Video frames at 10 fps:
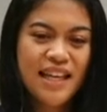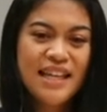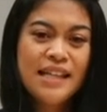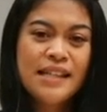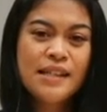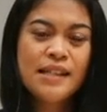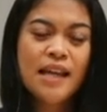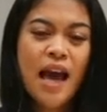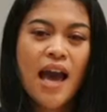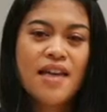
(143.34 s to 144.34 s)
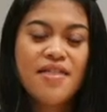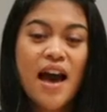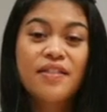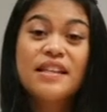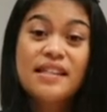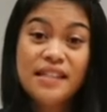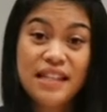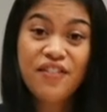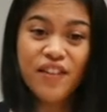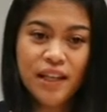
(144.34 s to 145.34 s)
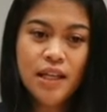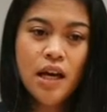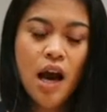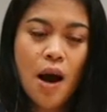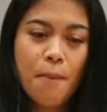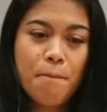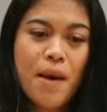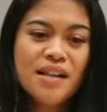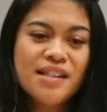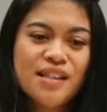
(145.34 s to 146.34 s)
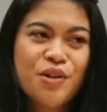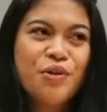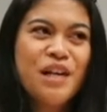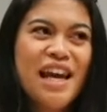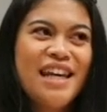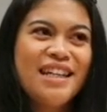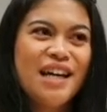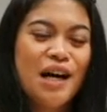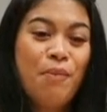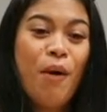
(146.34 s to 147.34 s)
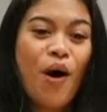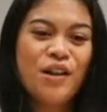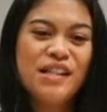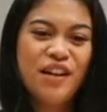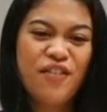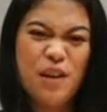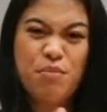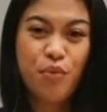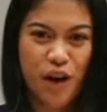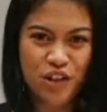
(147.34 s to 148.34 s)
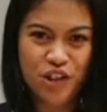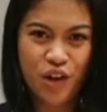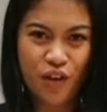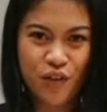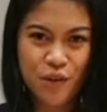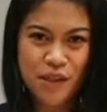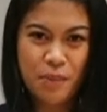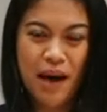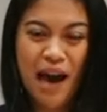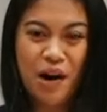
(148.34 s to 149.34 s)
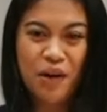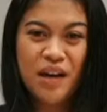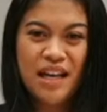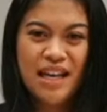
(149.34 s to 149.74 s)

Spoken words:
is that the CV must create a positive impression of you somehow.